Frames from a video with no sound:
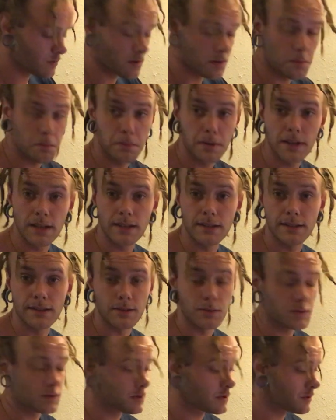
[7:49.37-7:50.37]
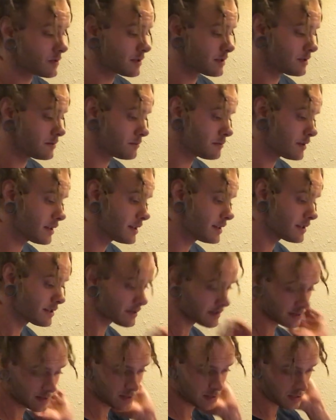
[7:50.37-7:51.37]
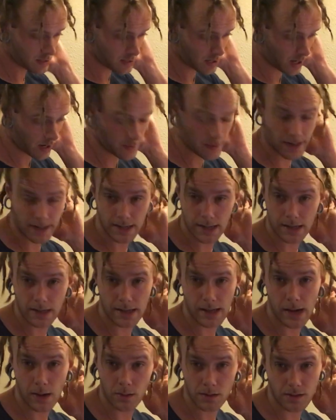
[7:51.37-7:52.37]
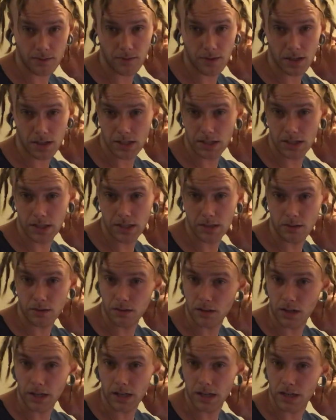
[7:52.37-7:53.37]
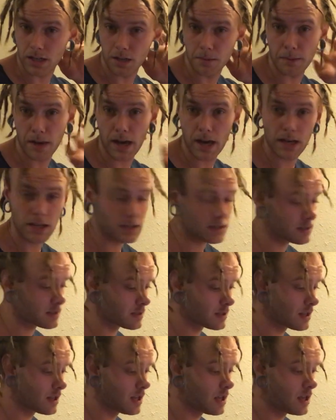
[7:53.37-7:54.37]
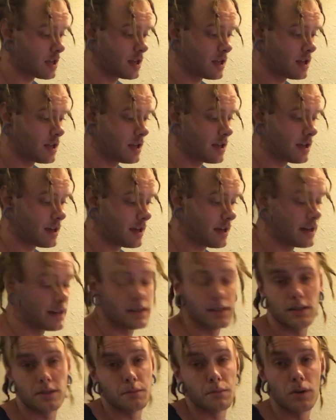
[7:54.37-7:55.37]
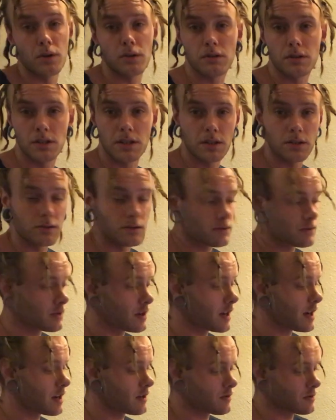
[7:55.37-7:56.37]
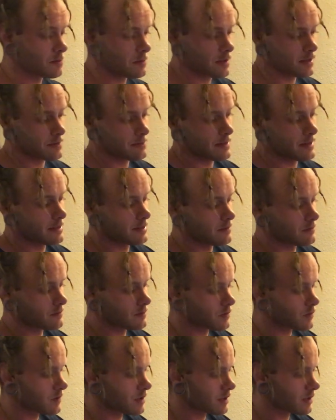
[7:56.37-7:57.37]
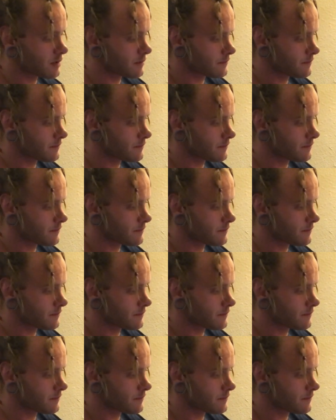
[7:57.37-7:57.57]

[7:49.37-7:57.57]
the pins that was holding it in place. I ran into that with a fucking needle like a dumbass, and it just broke the needle. So I gotta replace my needle real quick.